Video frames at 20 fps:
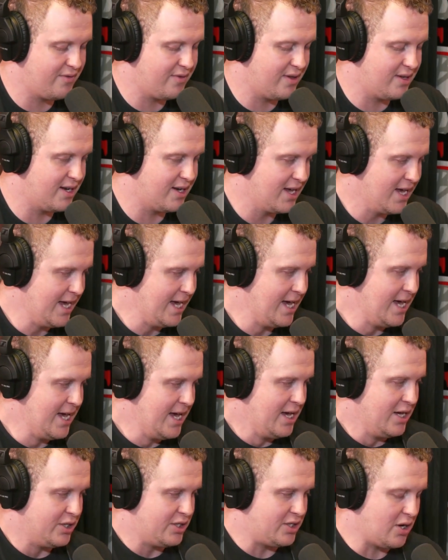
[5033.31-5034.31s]
And
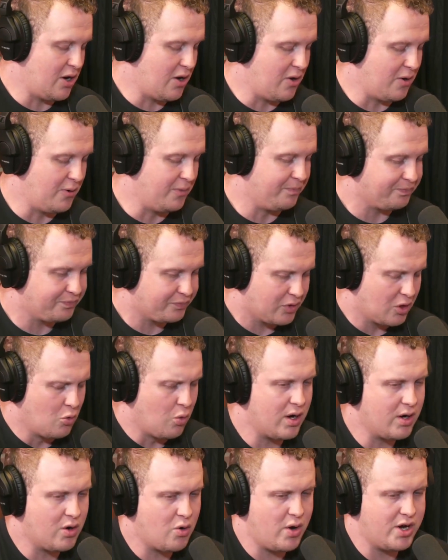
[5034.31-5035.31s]
so
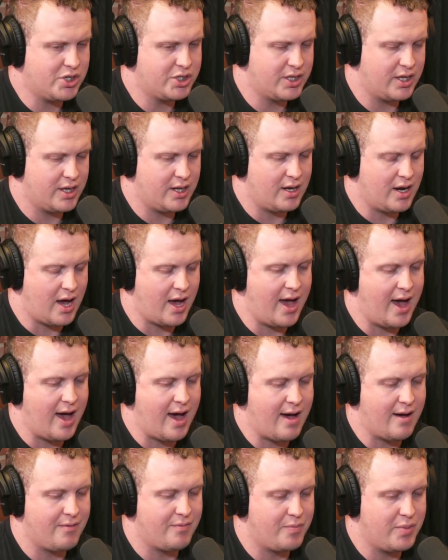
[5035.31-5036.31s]
One question I
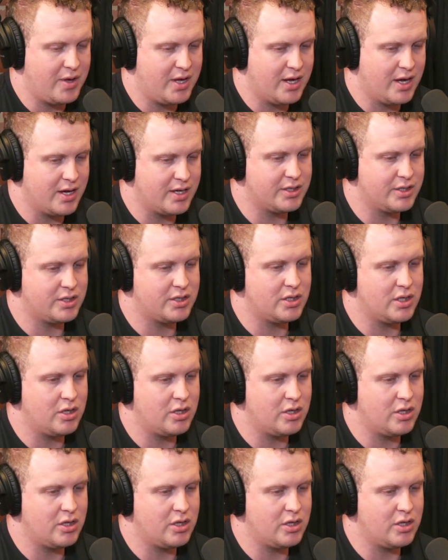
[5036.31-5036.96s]
have, because,